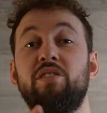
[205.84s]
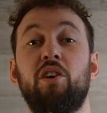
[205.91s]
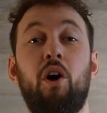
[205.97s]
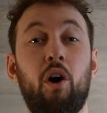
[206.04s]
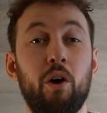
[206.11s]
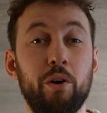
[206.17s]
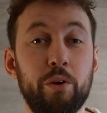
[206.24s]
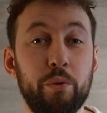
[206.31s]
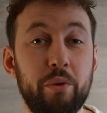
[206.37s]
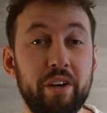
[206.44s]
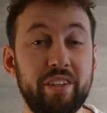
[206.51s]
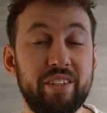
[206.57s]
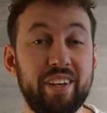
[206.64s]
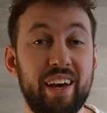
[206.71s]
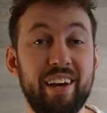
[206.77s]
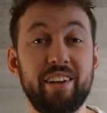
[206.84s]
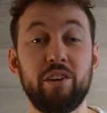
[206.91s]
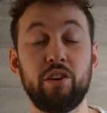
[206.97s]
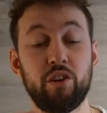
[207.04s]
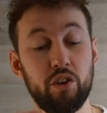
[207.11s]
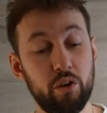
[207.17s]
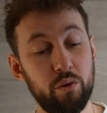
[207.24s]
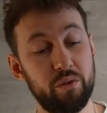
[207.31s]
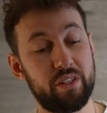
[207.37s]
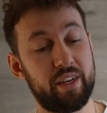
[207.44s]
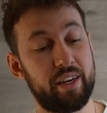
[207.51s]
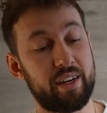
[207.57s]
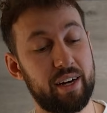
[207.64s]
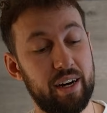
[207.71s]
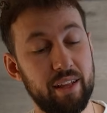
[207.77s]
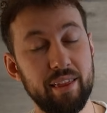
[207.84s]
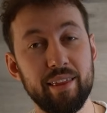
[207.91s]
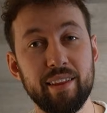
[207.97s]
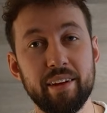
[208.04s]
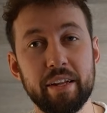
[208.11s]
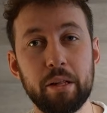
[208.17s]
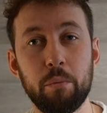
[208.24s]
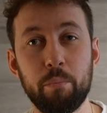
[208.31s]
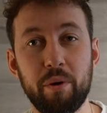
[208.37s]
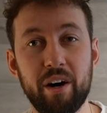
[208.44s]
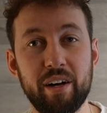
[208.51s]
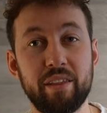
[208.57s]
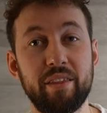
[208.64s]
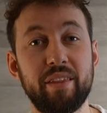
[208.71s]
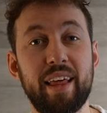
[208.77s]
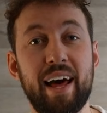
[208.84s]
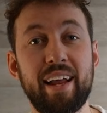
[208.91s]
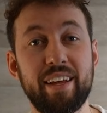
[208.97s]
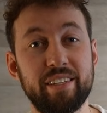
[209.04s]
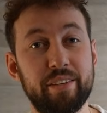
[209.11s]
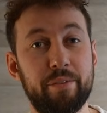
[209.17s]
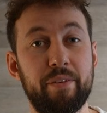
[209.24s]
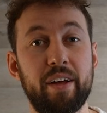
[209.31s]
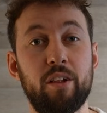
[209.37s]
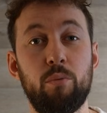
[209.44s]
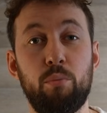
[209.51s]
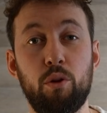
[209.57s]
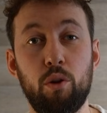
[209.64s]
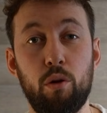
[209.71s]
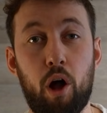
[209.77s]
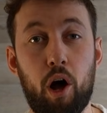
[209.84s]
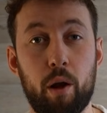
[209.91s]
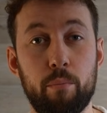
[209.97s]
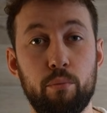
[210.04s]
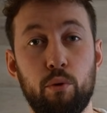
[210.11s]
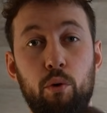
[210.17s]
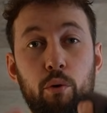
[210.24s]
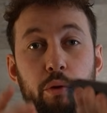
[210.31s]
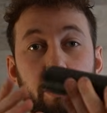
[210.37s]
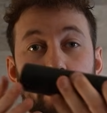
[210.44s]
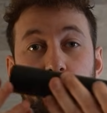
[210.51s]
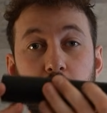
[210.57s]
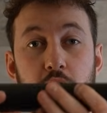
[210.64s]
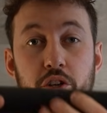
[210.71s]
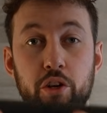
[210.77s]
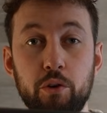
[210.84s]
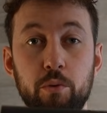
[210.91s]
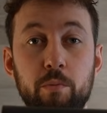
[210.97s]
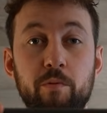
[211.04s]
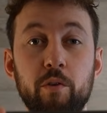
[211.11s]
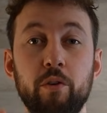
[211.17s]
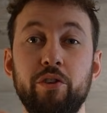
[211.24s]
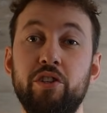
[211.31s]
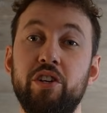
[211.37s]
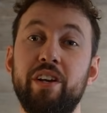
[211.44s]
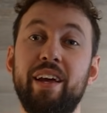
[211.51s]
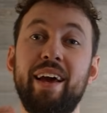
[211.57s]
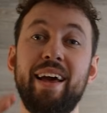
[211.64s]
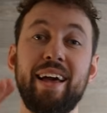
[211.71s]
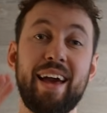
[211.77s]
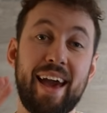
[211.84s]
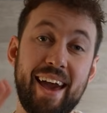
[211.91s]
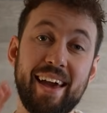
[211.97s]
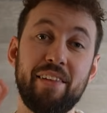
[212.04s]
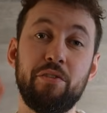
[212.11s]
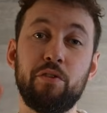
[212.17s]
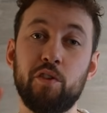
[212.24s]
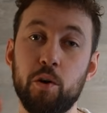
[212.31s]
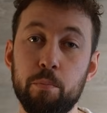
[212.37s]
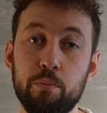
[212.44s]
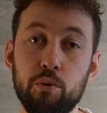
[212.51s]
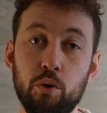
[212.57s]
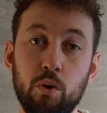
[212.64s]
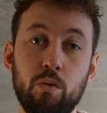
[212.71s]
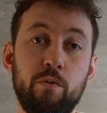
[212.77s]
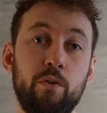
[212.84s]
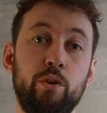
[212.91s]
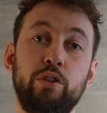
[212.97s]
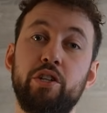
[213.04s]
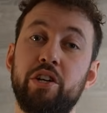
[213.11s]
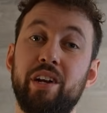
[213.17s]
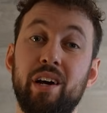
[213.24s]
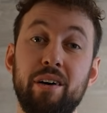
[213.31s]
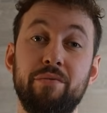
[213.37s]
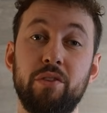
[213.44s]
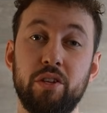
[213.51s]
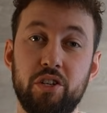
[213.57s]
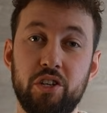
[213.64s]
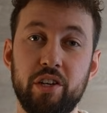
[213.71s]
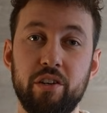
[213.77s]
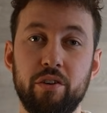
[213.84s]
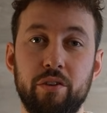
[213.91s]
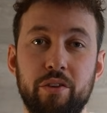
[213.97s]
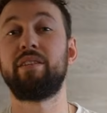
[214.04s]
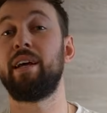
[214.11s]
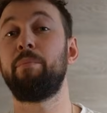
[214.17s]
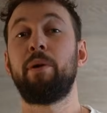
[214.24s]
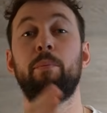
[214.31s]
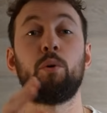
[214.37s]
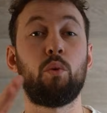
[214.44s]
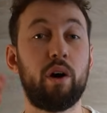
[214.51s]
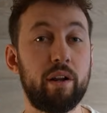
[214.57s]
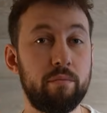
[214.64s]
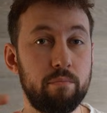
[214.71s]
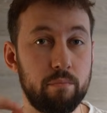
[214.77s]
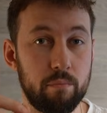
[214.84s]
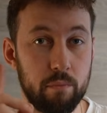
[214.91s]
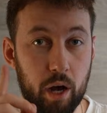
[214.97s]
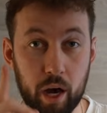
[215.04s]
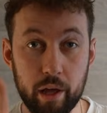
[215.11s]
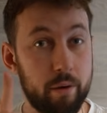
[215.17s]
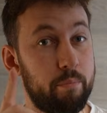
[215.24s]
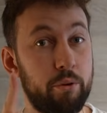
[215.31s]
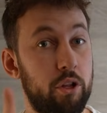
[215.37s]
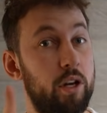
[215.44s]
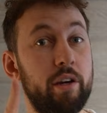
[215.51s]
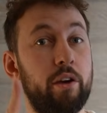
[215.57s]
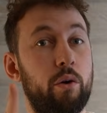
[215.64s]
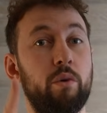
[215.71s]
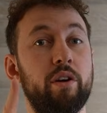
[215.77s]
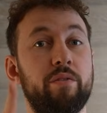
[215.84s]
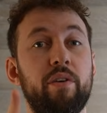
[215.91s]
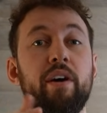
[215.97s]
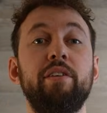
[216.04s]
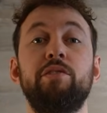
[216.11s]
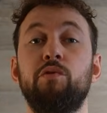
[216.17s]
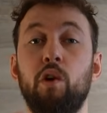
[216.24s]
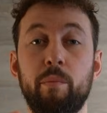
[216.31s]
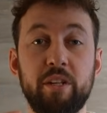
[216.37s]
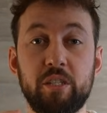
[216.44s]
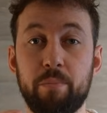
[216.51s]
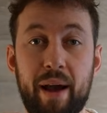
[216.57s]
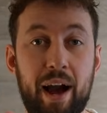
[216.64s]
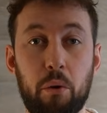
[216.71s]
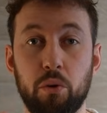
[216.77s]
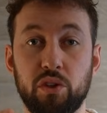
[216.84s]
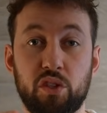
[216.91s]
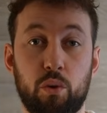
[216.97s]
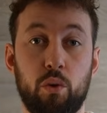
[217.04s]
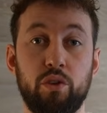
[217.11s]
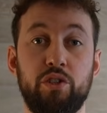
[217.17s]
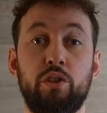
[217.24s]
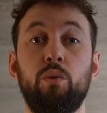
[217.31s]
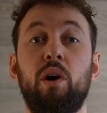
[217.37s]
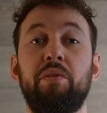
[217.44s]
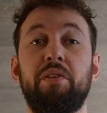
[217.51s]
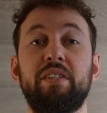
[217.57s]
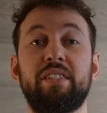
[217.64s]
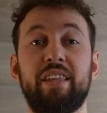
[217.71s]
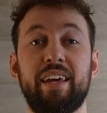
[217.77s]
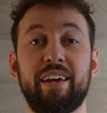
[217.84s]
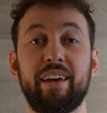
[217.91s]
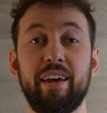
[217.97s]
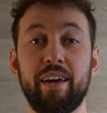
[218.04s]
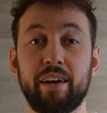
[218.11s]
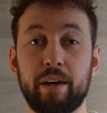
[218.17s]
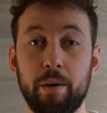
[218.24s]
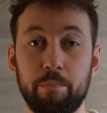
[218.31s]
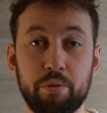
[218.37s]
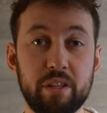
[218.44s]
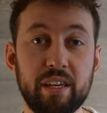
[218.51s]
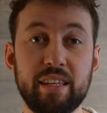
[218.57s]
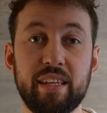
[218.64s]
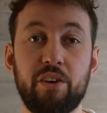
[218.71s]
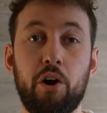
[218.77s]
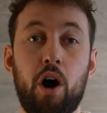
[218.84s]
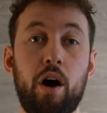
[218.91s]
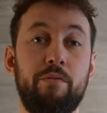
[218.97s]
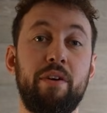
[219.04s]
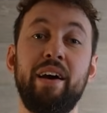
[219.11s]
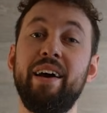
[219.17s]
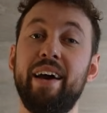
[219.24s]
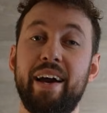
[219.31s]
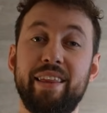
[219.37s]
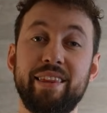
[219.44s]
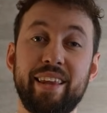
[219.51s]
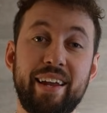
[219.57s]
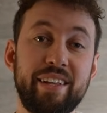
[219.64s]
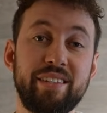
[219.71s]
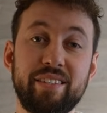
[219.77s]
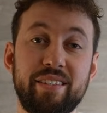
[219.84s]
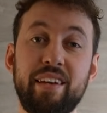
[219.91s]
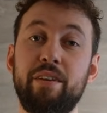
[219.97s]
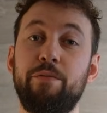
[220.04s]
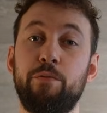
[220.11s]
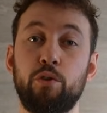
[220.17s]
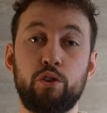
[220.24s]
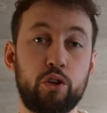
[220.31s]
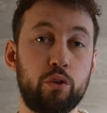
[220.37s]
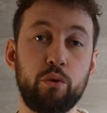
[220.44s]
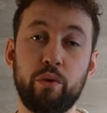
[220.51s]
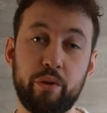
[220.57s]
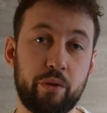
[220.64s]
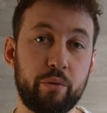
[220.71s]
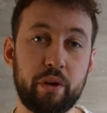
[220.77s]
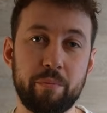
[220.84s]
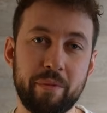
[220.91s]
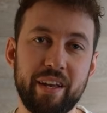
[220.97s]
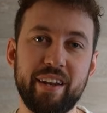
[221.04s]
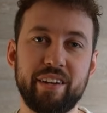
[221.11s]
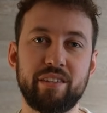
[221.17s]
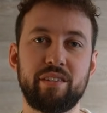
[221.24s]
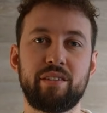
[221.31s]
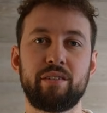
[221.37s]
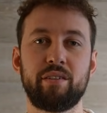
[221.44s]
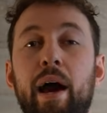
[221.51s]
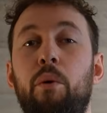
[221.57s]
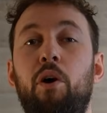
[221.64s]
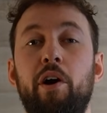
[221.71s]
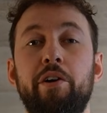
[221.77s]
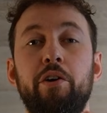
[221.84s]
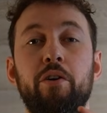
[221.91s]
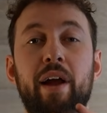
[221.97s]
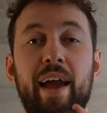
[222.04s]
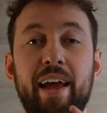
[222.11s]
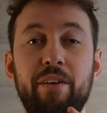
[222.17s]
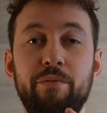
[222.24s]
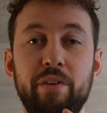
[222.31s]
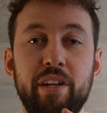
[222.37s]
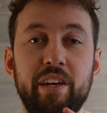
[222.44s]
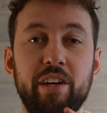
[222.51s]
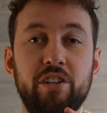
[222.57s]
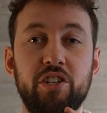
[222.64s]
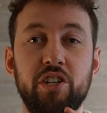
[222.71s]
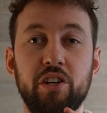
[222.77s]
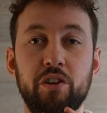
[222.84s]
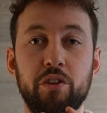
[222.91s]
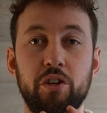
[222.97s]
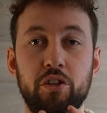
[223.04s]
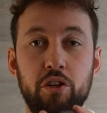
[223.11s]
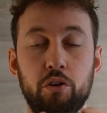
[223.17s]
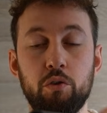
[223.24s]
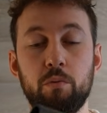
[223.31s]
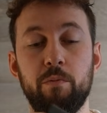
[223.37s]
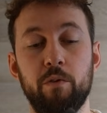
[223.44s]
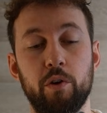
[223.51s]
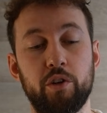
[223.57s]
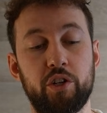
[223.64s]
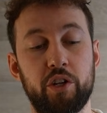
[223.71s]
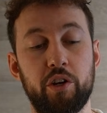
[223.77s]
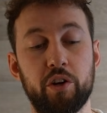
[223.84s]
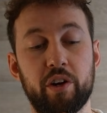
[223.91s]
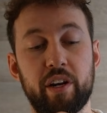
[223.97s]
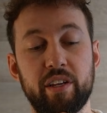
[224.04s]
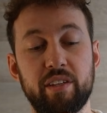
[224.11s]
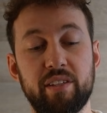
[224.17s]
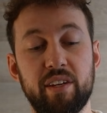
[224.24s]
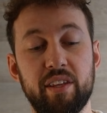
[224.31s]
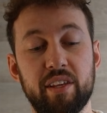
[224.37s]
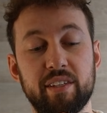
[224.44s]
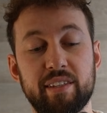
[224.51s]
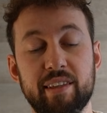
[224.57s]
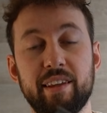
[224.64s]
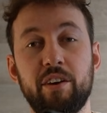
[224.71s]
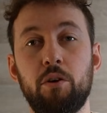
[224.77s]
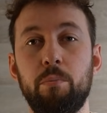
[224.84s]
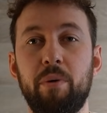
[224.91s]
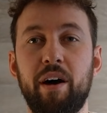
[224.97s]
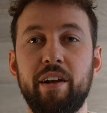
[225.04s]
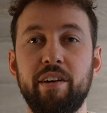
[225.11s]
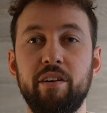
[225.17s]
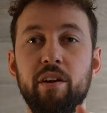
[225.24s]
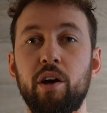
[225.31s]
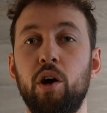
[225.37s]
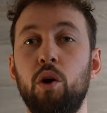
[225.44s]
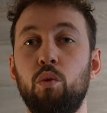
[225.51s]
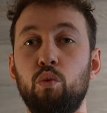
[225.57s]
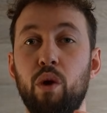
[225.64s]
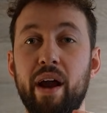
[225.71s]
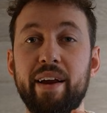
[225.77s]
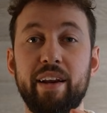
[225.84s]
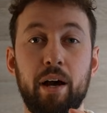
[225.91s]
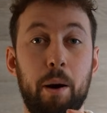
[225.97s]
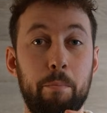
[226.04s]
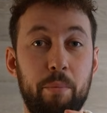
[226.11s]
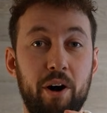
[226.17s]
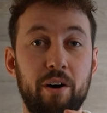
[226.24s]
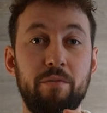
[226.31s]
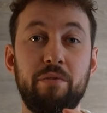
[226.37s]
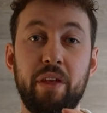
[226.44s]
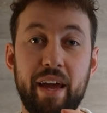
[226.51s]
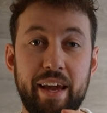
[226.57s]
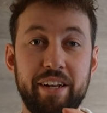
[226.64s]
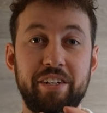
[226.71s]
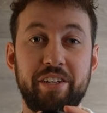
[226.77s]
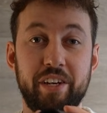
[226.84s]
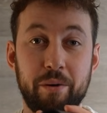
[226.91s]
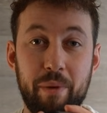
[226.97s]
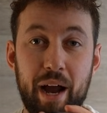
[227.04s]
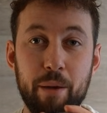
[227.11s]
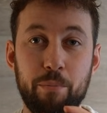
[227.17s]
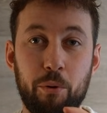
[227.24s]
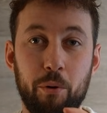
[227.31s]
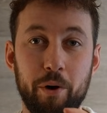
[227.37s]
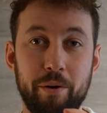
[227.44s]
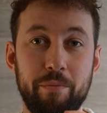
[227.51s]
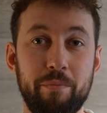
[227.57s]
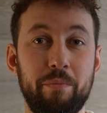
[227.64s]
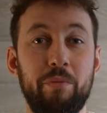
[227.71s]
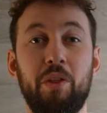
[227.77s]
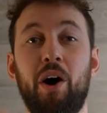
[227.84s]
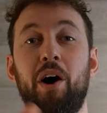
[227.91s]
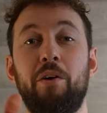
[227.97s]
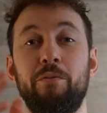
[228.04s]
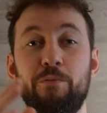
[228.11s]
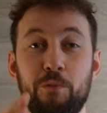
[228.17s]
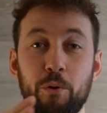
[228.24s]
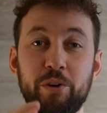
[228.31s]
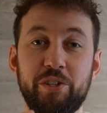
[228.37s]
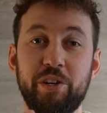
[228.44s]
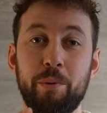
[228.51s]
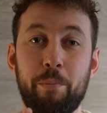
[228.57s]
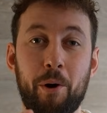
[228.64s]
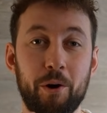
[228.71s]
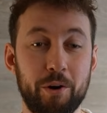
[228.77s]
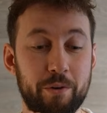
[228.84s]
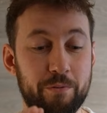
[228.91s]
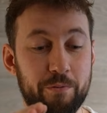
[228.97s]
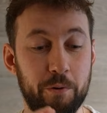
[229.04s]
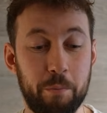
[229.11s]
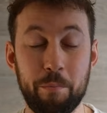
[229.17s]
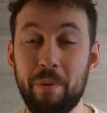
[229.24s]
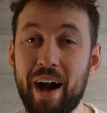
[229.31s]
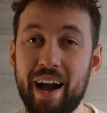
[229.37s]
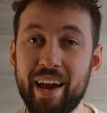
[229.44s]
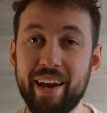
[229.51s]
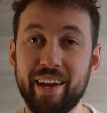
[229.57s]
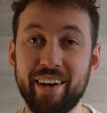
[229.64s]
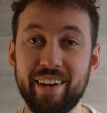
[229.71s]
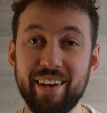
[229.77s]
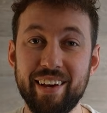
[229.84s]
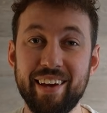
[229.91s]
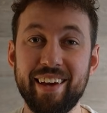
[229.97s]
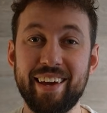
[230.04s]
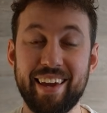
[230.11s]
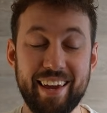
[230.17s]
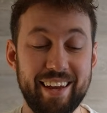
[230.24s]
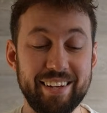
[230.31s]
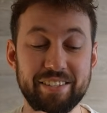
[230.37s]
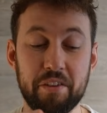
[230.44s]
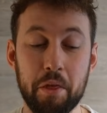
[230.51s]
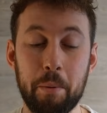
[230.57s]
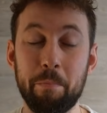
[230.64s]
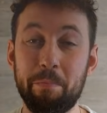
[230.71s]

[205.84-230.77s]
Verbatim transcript: is a hard reset using a little button that is available on both the tube version and the Pro version of the Shield. Step number one, unplug your device from its power source. You want this thing completely off and let it sit for two to three minutes. Now on your NVIDIA Shield 2 version, you're gonna see this little button right above the HDMI port. The unfortunate part for mine is the